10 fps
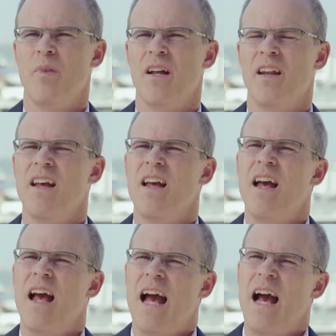but
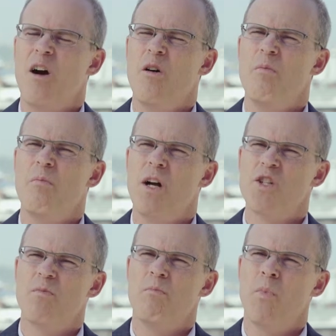how
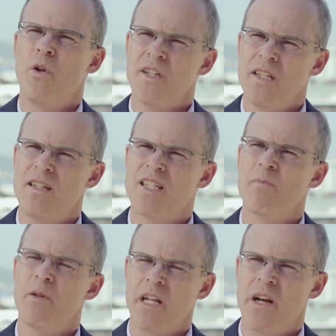much
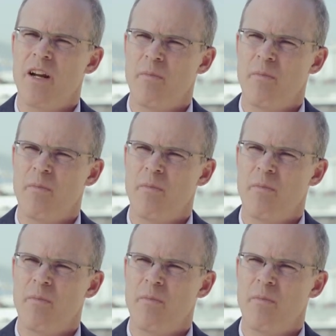multidisciplinary